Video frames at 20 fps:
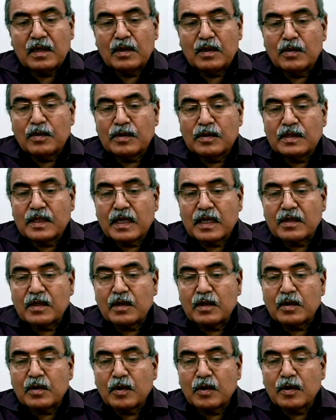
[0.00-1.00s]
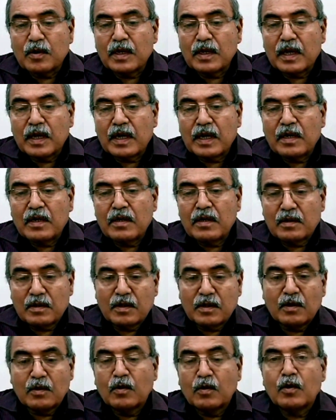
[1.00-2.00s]
looked at the lower
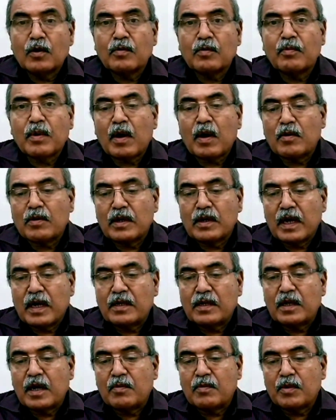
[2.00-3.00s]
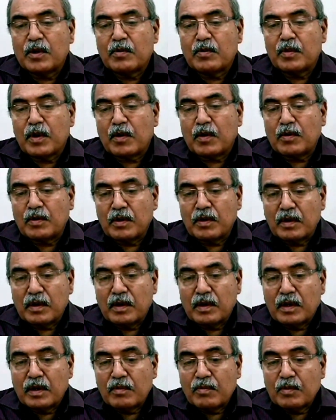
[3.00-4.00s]
end, the lower bound, and the upper bound
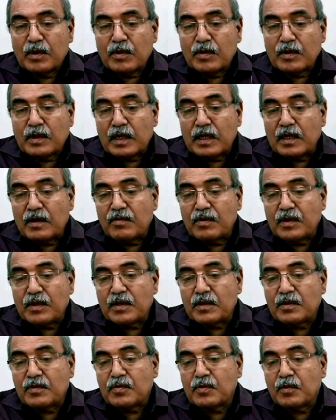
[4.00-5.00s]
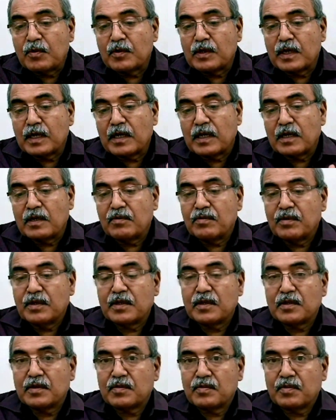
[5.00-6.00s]
between NFHS 4 and
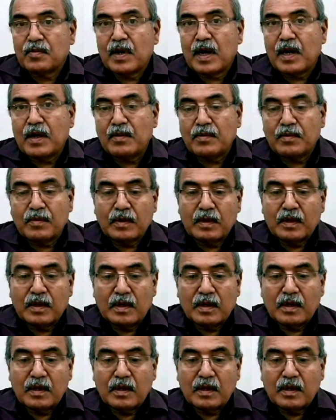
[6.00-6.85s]
NFHS 5.